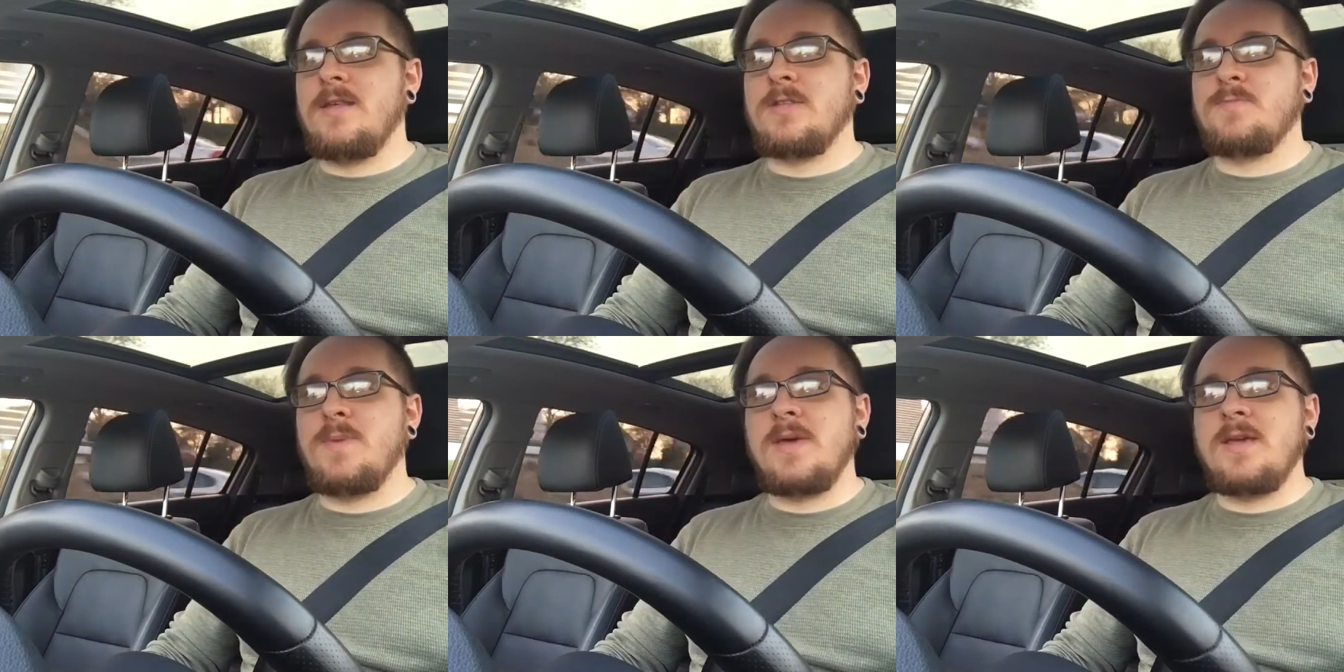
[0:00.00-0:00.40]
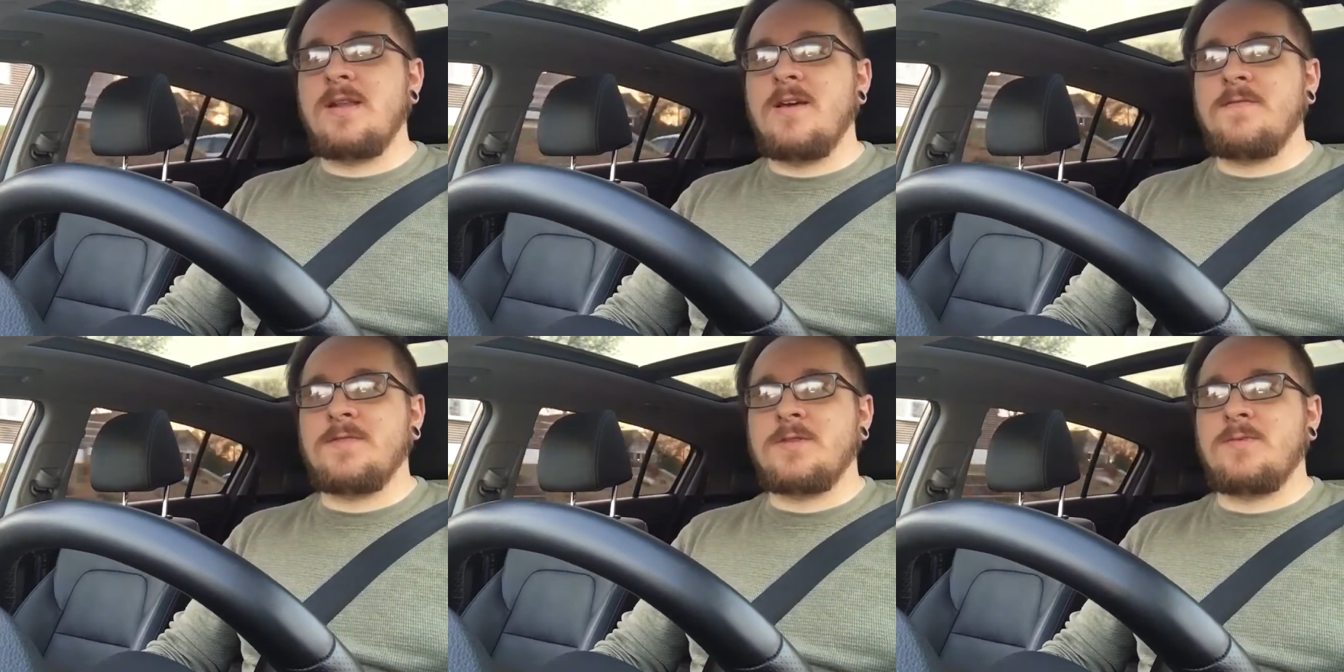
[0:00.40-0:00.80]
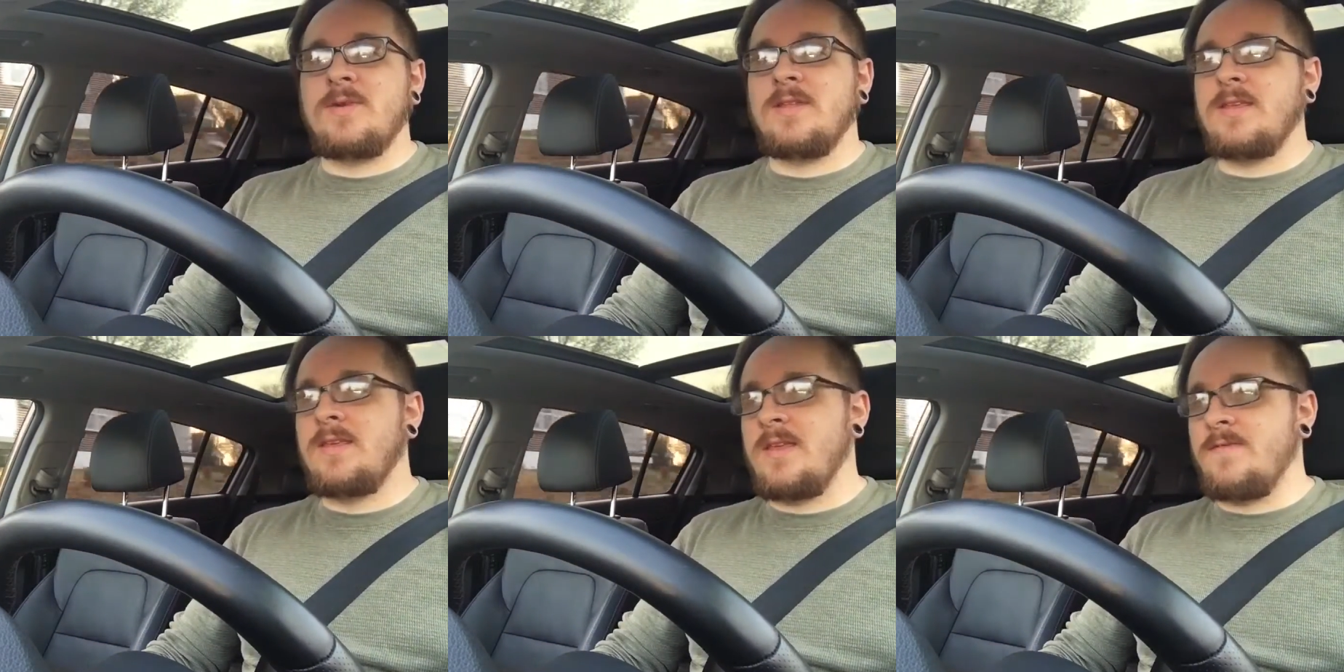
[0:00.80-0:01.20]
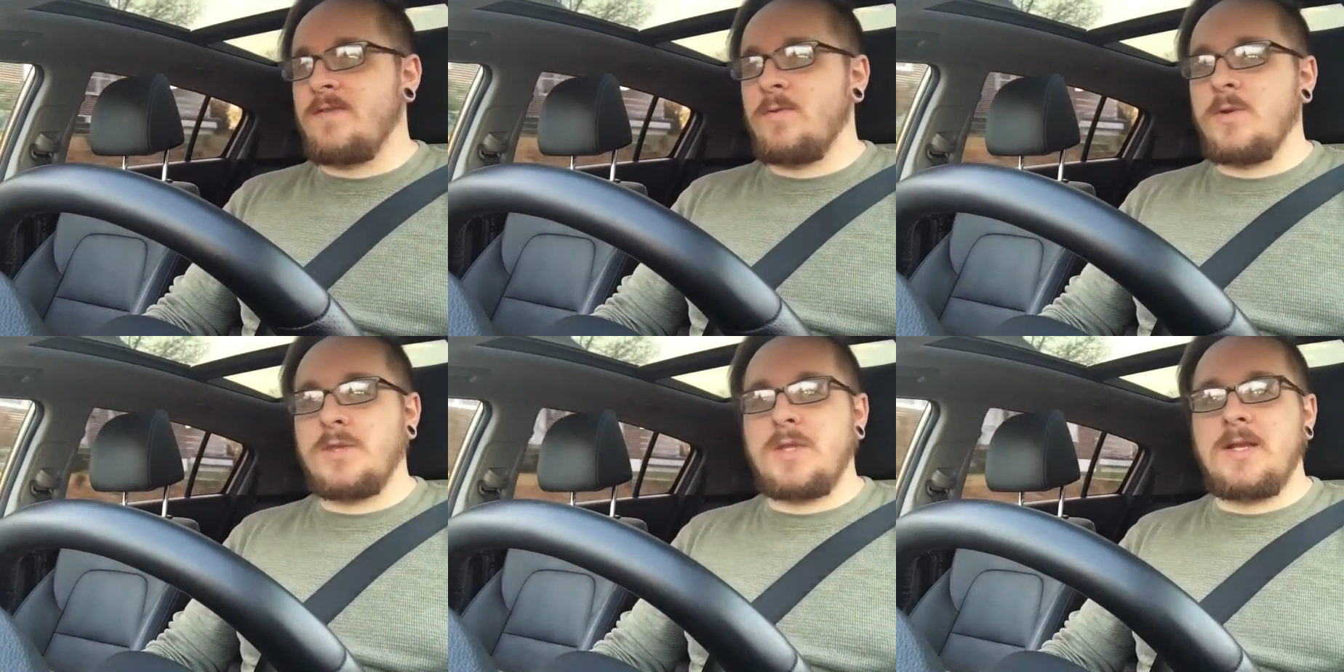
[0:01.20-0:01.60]
it's big enough to really give
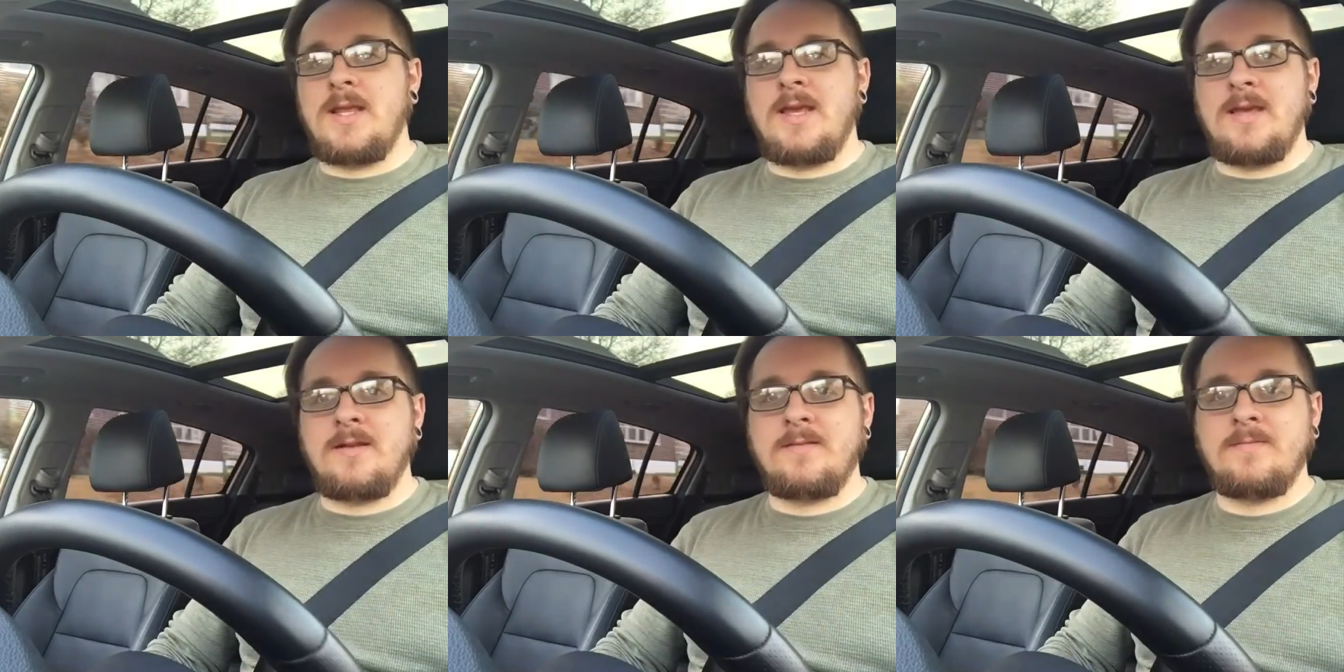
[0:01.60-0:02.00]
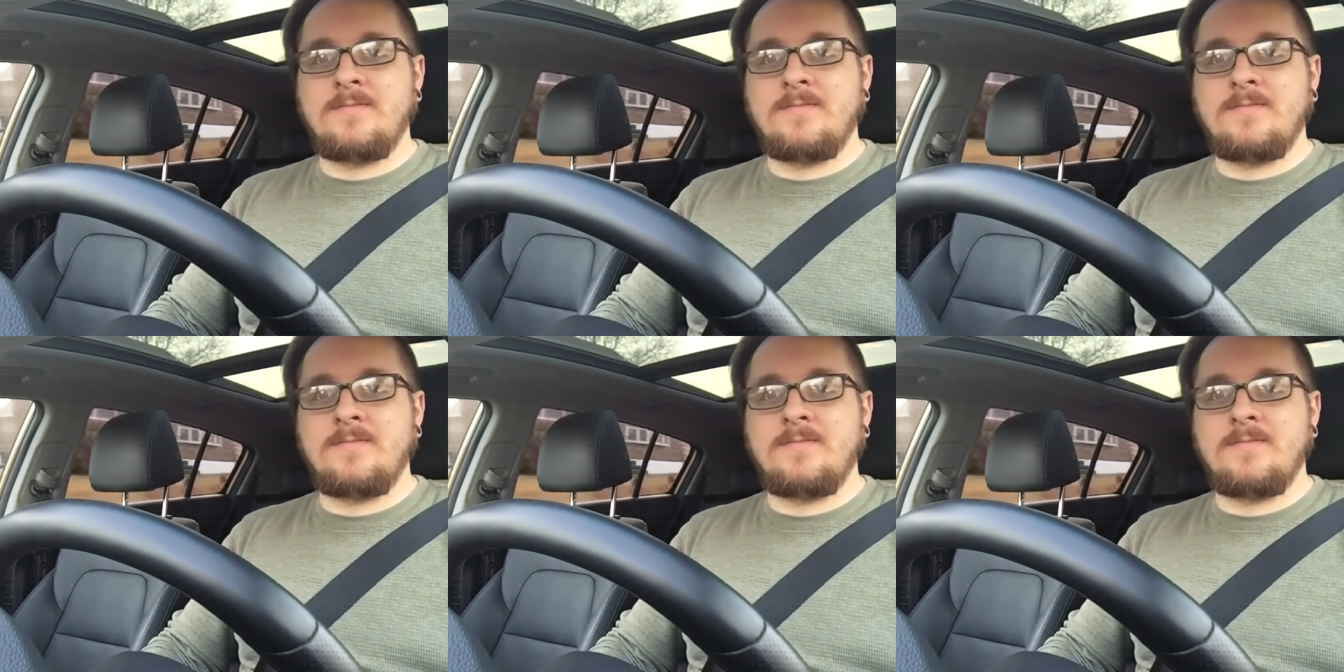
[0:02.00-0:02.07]
you what you need.